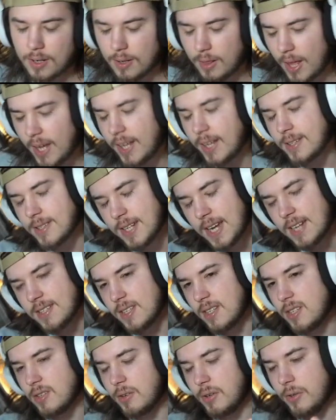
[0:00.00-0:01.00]
like
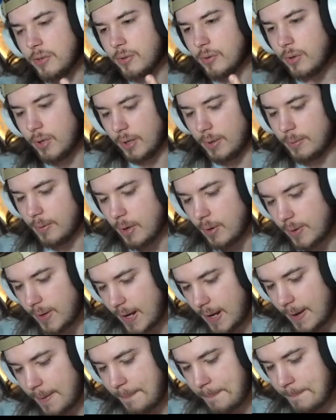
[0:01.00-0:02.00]
Assassin's Creed 3,
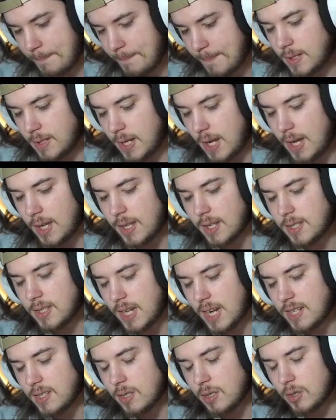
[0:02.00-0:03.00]
okay? Take
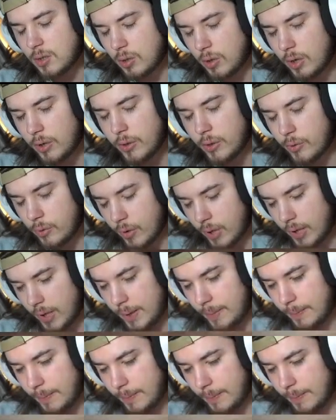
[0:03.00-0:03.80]
Assassin's Creed 3